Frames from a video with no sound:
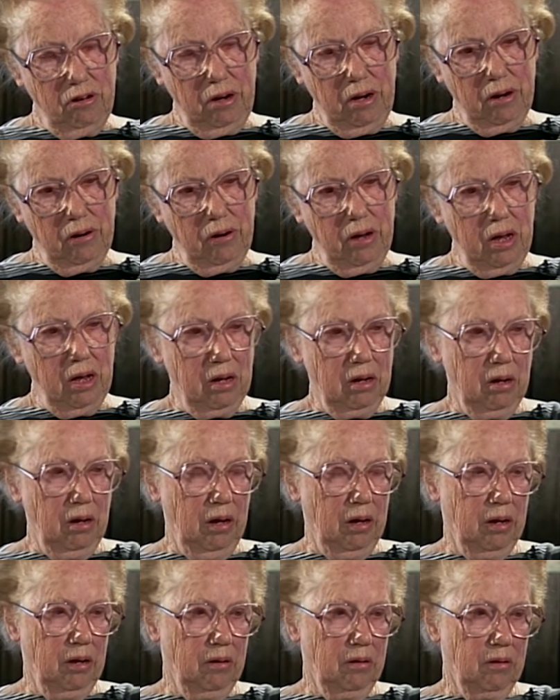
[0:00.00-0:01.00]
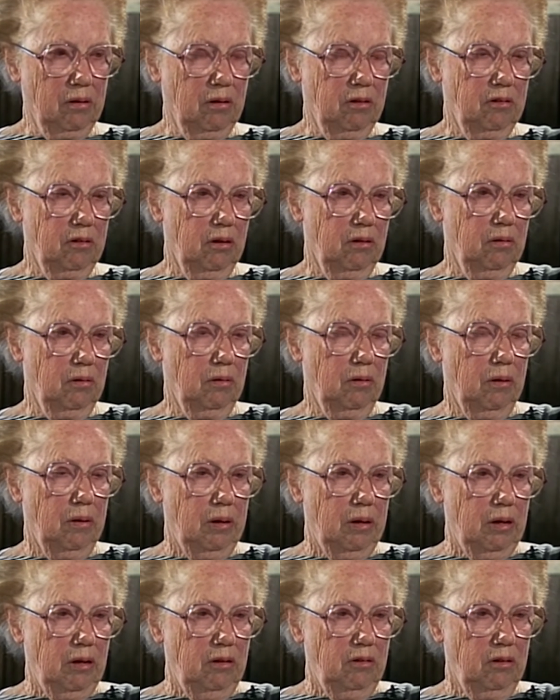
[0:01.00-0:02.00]
area, and
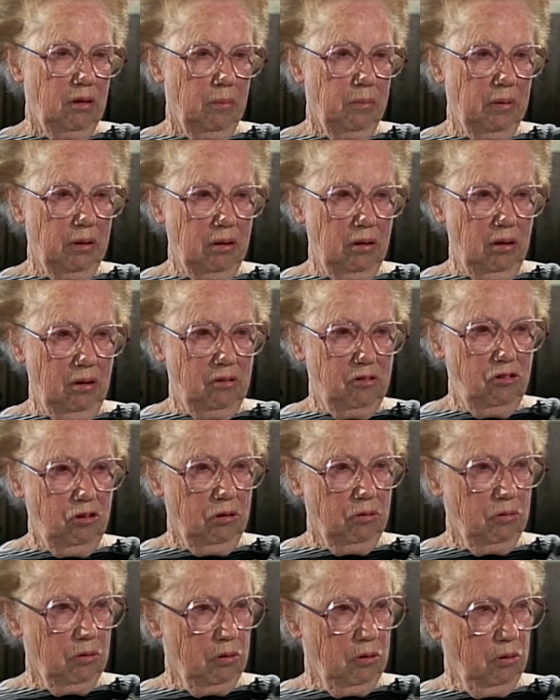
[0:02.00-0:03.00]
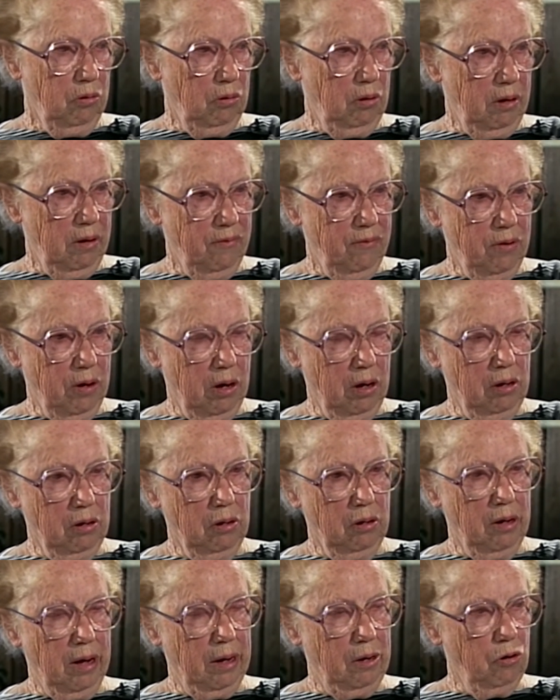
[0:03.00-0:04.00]
some of the children who lived
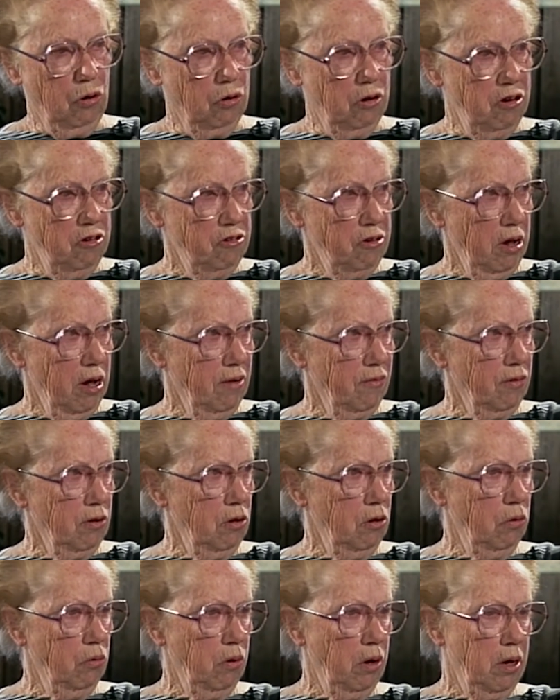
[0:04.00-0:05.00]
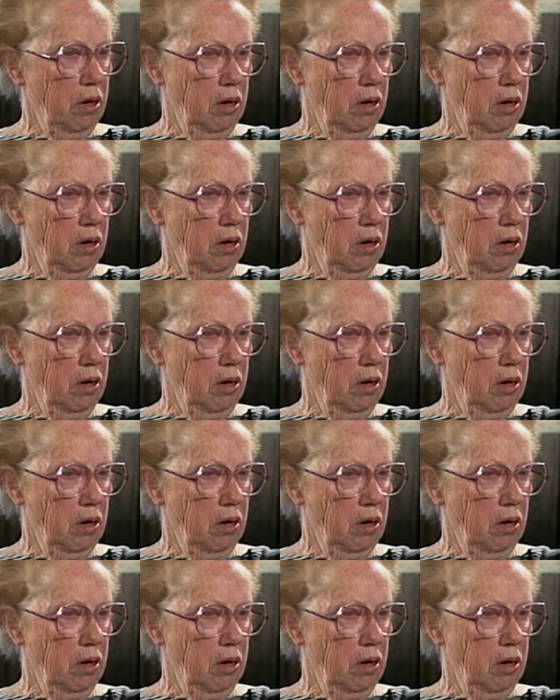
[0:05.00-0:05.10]
on Orange Avenue